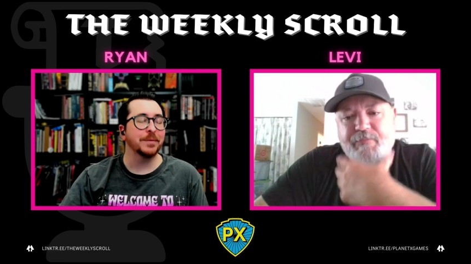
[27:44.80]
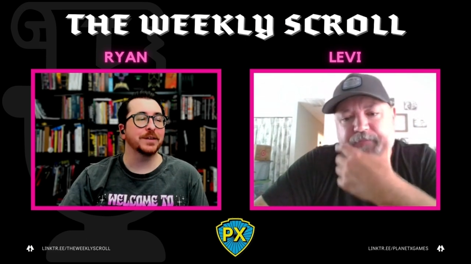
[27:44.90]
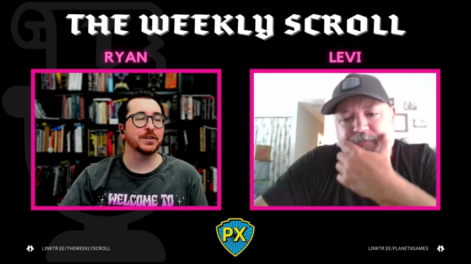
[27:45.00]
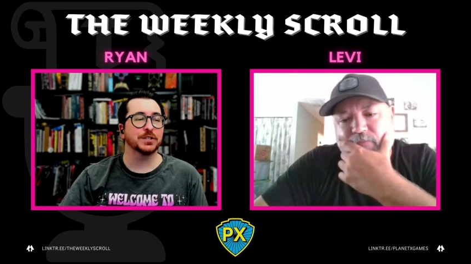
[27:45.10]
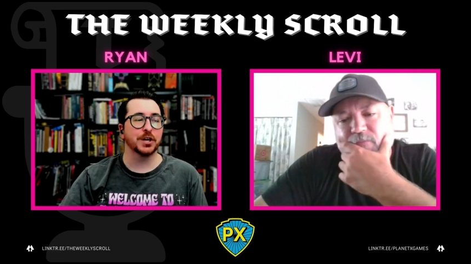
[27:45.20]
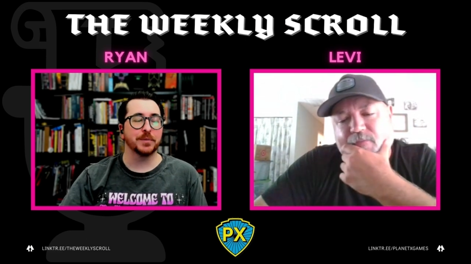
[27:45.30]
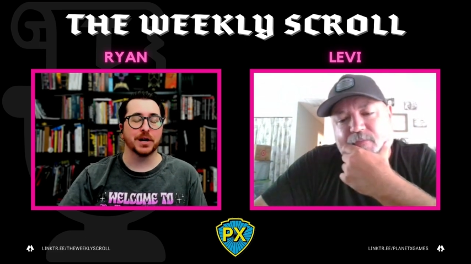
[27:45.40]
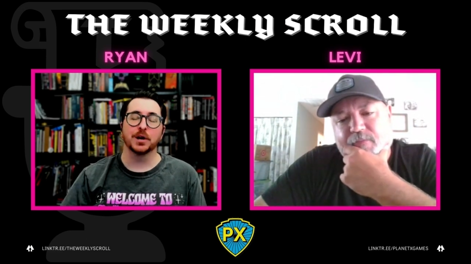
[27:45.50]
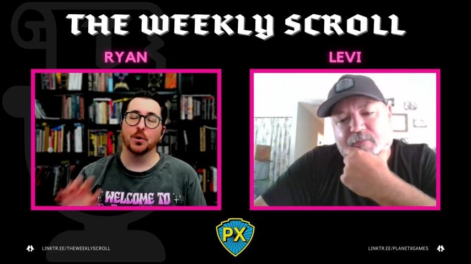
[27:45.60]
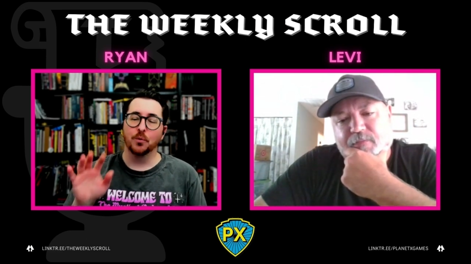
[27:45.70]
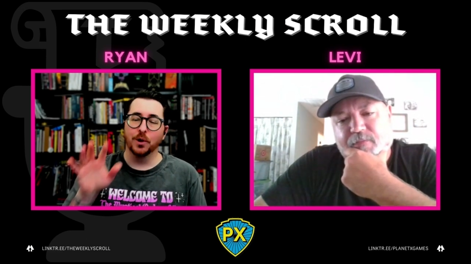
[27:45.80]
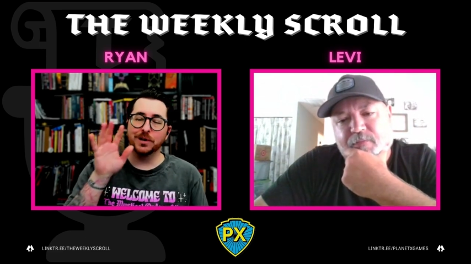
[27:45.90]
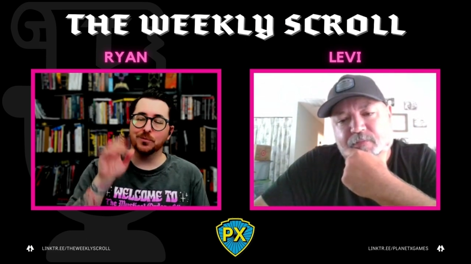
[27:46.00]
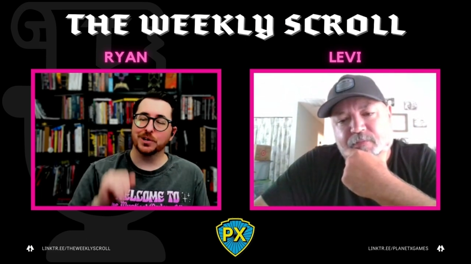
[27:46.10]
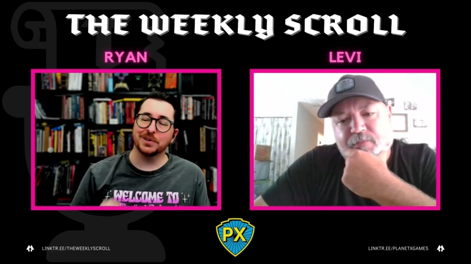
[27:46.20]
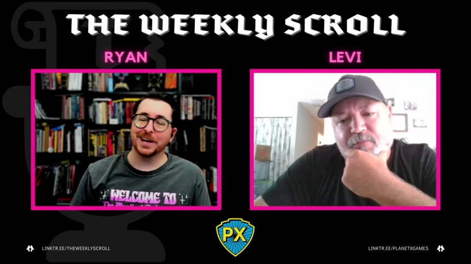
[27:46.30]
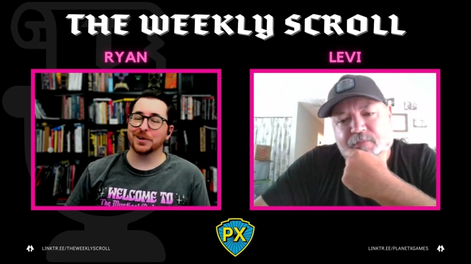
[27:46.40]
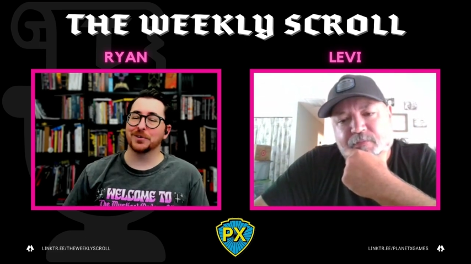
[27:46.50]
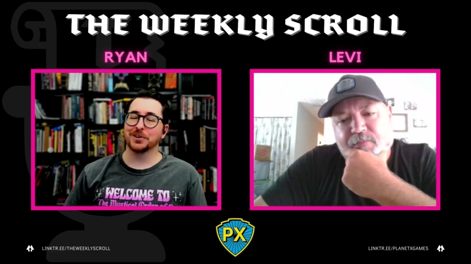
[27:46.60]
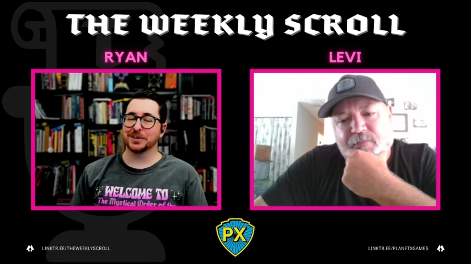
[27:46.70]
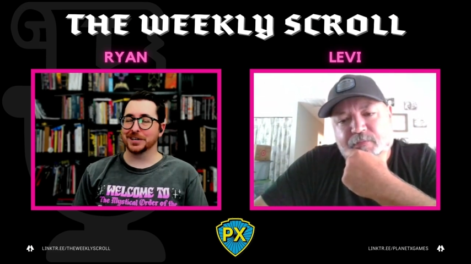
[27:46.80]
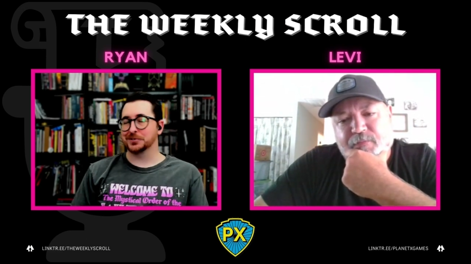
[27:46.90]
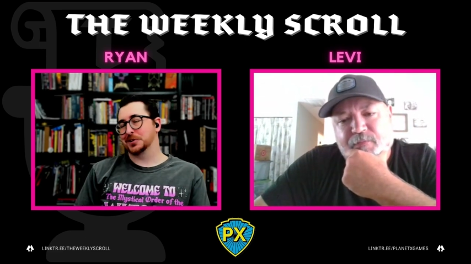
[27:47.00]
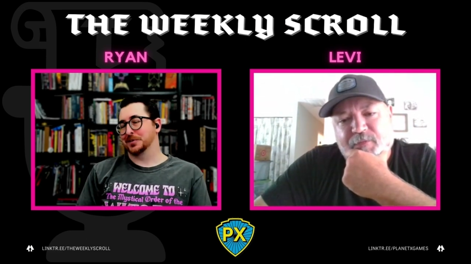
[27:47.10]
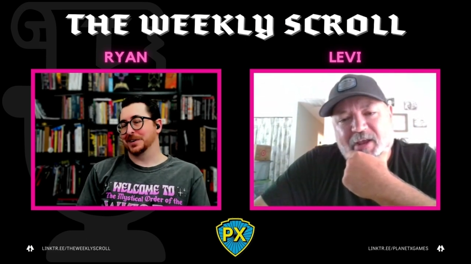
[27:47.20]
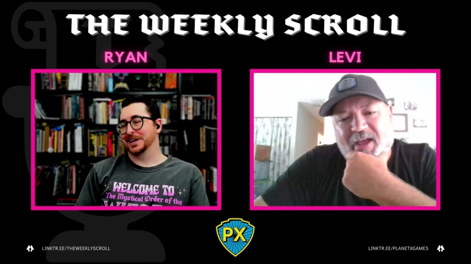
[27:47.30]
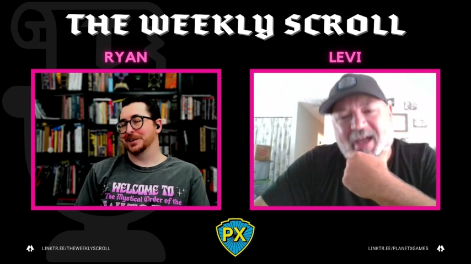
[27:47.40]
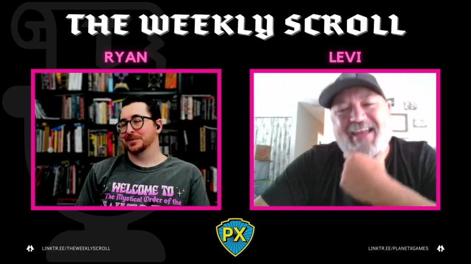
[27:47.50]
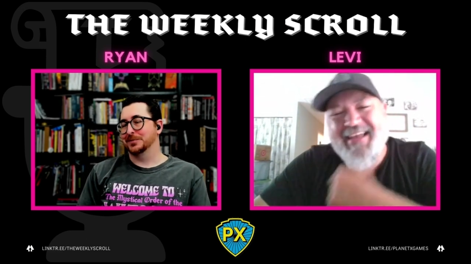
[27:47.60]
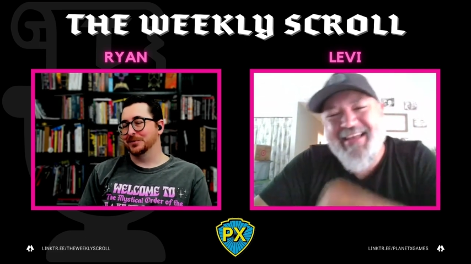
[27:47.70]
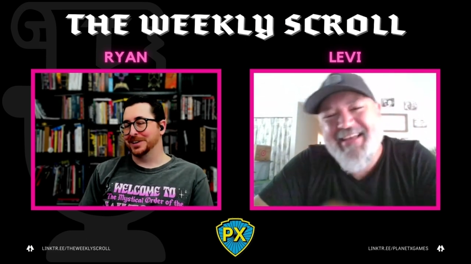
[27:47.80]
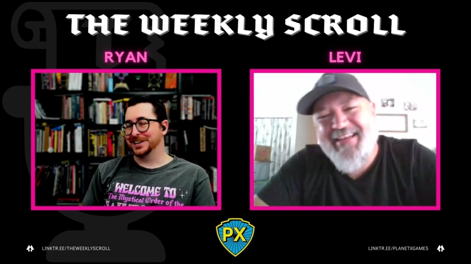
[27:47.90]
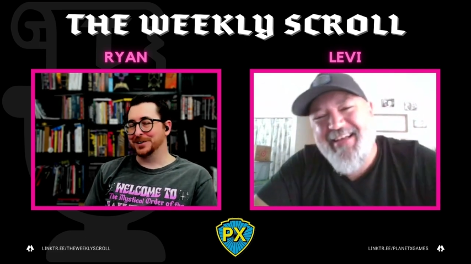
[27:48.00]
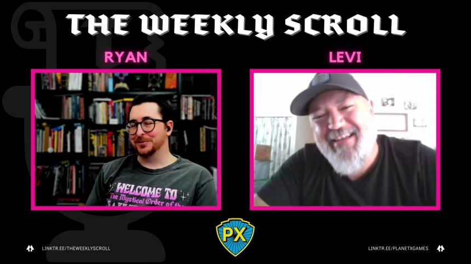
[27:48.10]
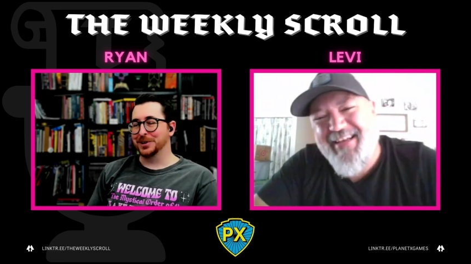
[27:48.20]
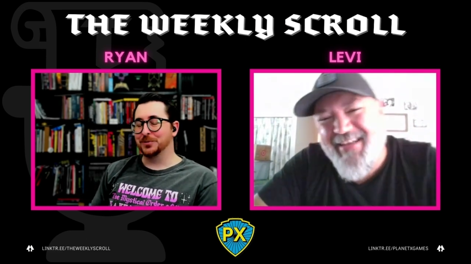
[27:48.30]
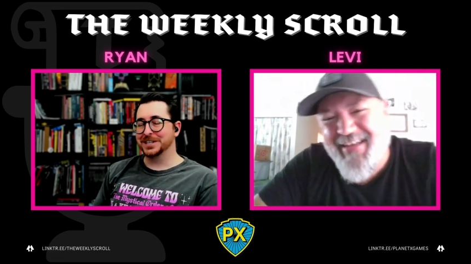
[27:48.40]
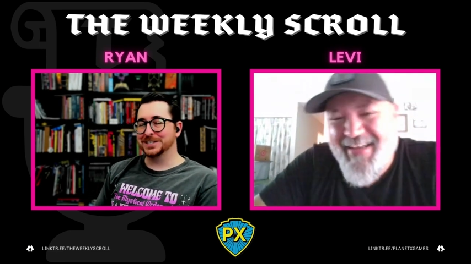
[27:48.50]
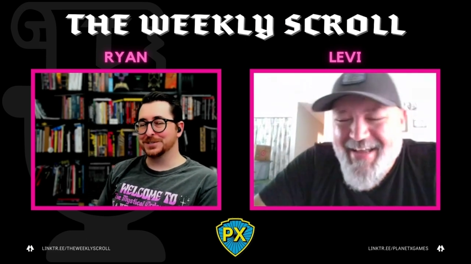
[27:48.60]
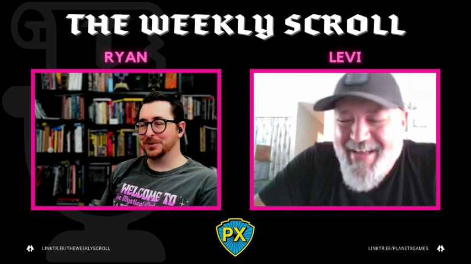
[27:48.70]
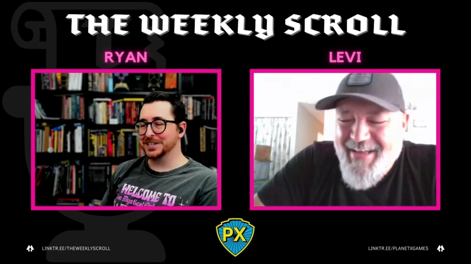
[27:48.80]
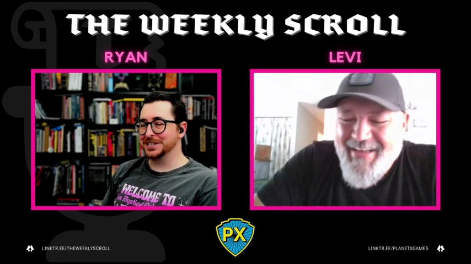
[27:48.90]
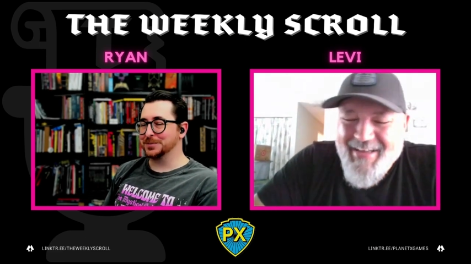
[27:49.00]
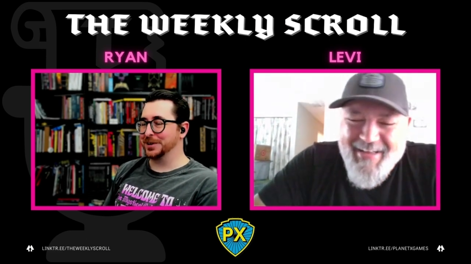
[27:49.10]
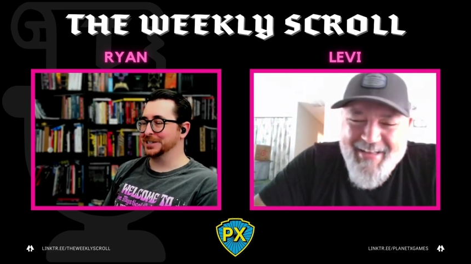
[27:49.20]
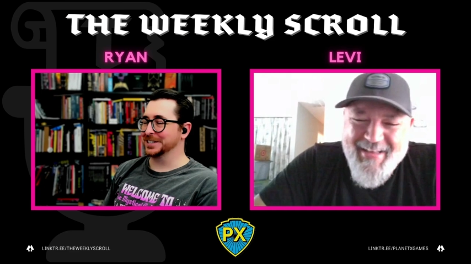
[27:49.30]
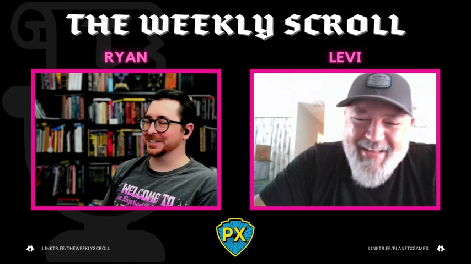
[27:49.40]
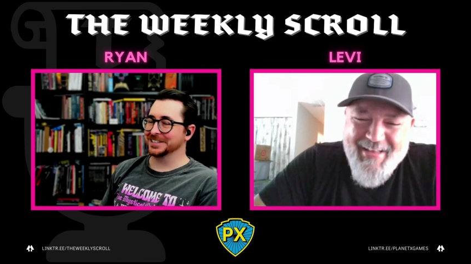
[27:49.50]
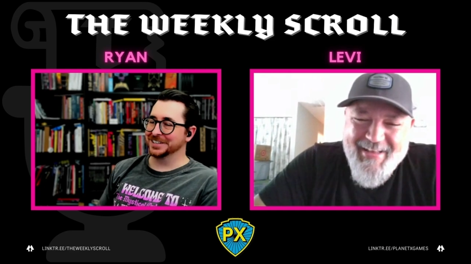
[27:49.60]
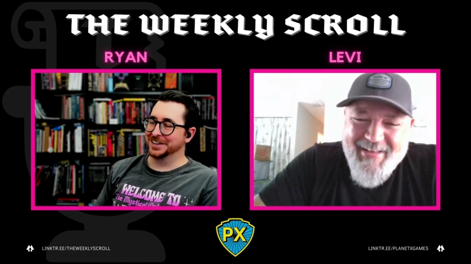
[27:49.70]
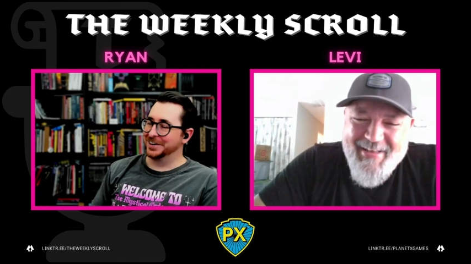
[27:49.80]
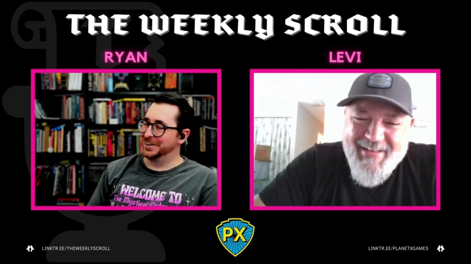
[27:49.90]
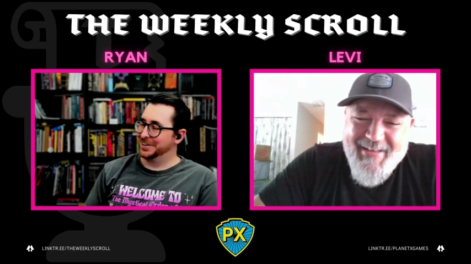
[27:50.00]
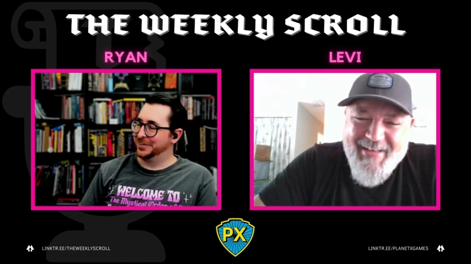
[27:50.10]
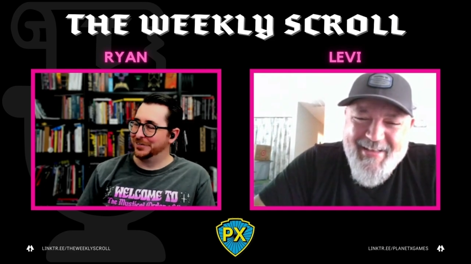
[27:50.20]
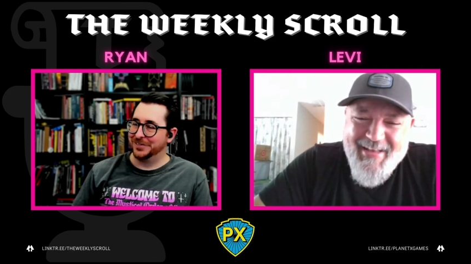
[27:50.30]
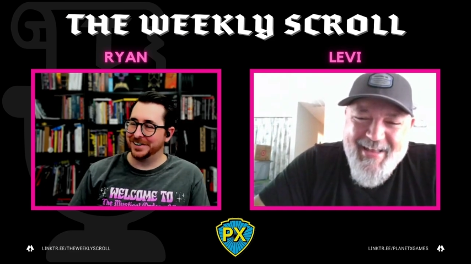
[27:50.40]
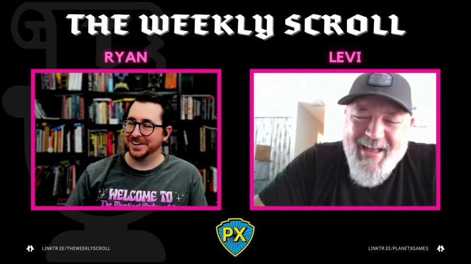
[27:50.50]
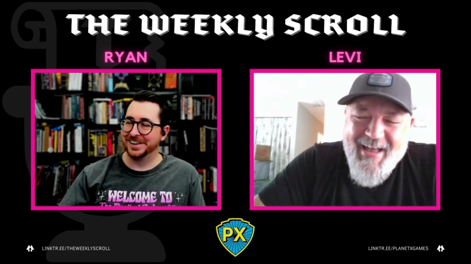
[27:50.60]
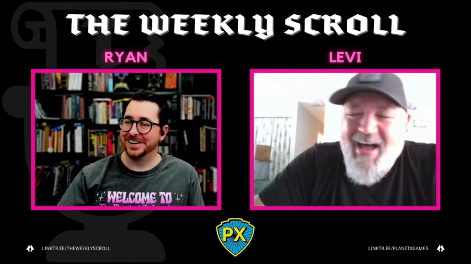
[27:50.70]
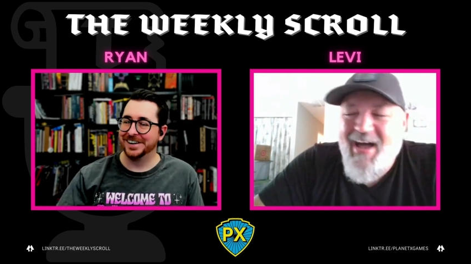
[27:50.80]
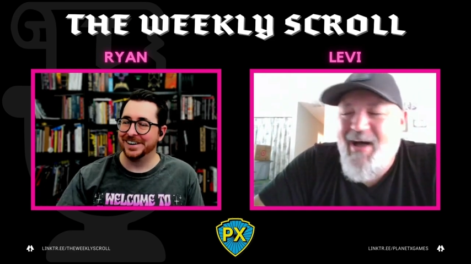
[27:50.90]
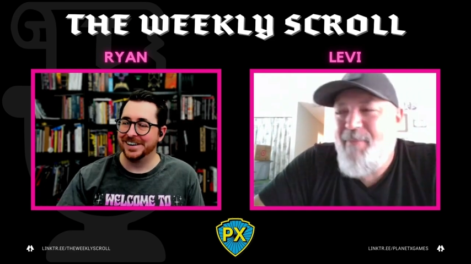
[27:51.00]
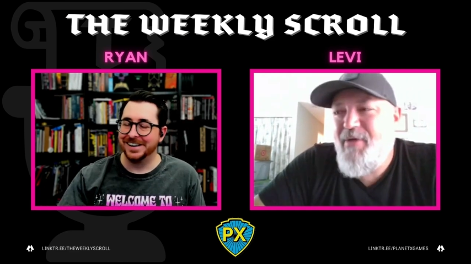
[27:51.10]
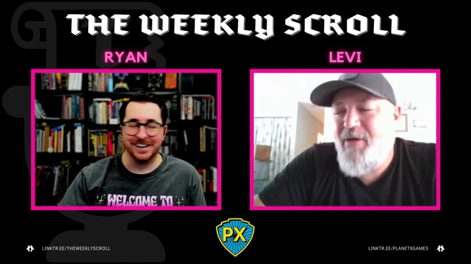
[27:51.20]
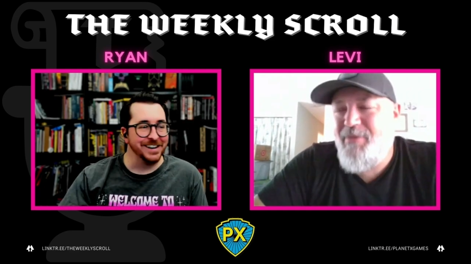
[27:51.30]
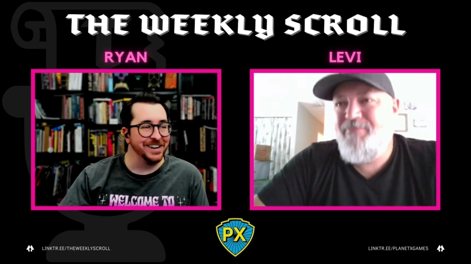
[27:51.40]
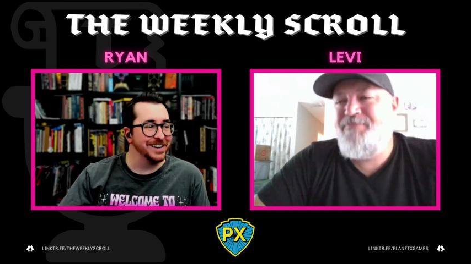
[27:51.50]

Speaker 1: I'm not even gonna talk about it. What what do you got going on on Kickstarter right now? What uh what what is what is this project?
Speaker 2: Um, um